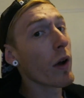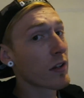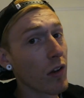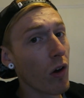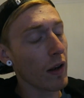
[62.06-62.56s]

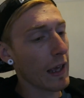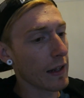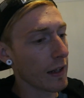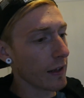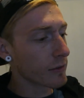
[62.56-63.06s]
quite a lot
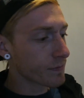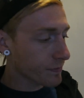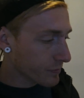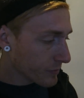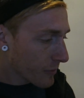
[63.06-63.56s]
lately,
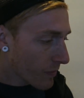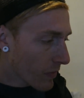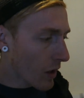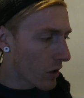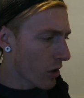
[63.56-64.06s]

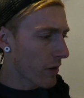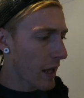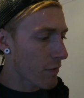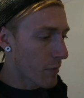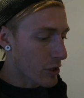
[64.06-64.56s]
I don't
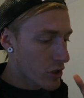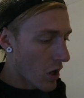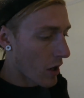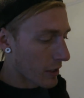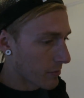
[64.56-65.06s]
really have much
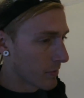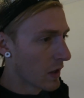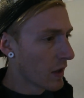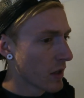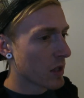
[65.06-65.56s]

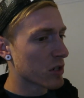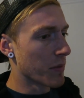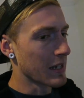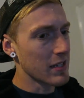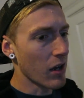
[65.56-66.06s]
time
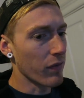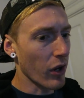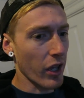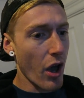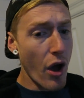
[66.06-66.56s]
to myself
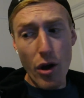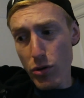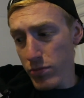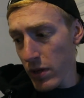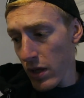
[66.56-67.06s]
like at
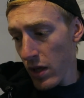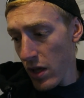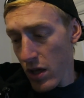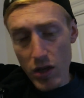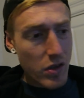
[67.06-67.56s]
home.
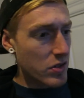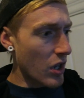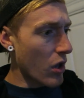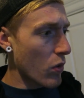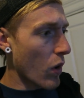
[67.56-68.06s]

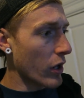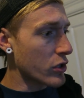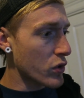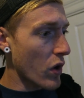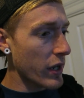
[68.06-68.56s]
So I
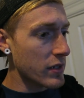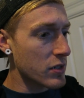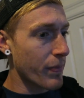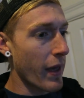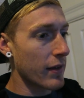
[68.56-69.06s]
tried to
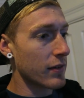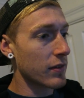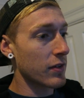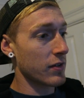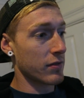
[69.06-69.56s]

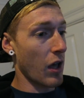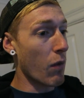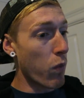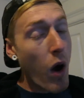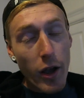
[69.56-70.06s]
spend
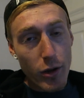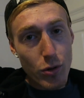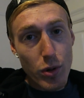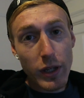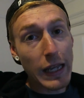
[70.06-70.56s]
a
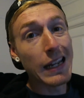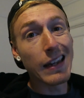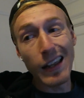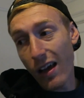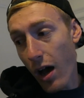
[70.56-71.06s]
while
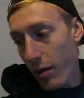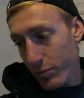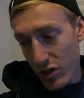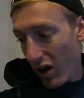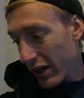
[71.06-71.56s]
cleaning
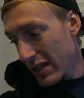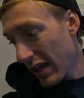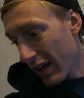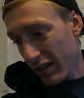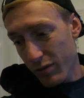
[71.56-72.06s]
up,
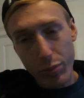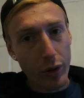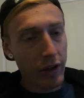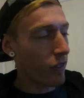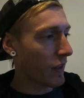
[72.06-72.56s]
tidying and
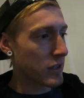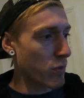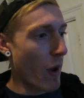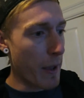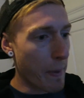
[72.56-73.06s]
putting things
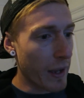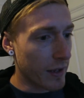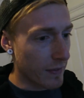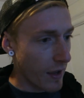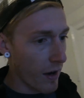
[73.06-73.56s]
away
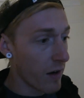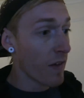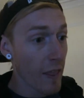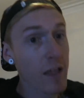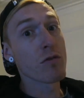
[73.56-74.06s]
back in their
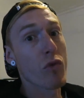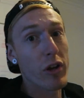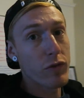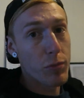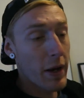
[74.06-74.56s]

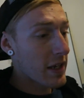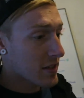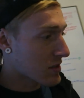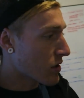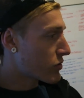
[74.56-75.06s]
rightful place
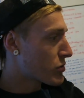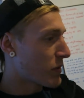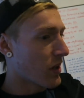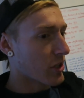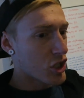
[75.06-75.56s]
because I've just
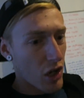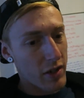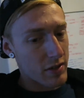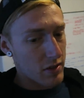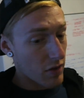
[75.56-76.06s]
been like
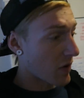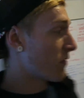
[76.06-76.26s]
chucking stuff